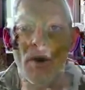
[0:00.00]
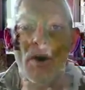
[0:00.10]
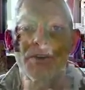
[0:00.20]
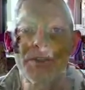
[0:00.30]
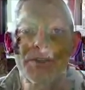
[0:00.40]

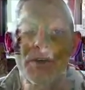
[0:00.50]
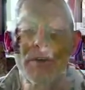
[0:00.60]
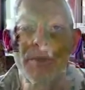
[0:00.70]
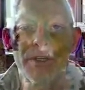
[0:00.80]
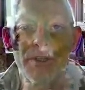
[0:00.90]
are
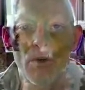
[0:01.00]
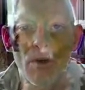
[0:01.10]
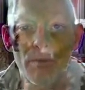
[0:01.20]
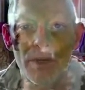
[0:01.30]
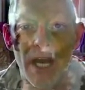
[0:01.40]
determining
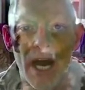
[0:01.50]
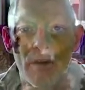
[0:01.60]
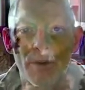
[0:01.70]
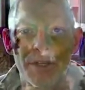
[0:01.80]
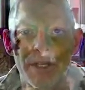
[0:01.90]
your
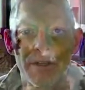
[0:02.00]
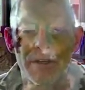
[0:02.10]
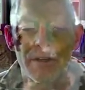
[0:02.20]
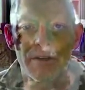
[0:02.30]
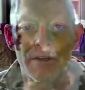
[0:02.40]
reality,
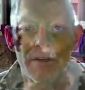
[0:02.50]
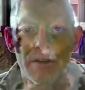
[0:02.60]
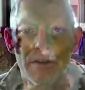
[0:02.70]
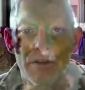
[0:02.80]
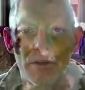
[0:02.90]

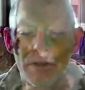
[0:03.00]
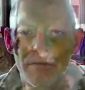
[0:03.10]
you can